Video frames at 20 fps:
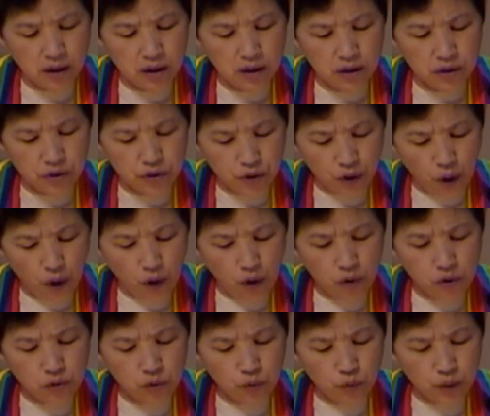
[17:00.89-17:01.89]

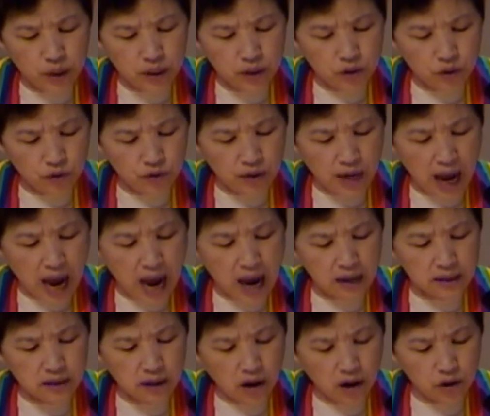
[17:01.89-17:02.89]
though we do
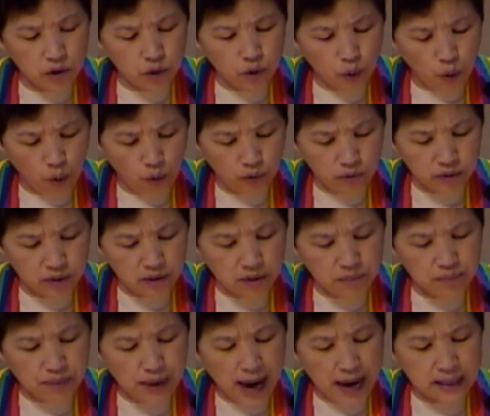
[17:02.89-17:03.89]
not condone the
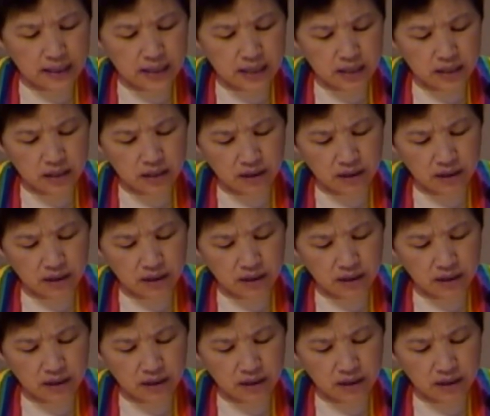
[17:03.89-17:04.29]
practice of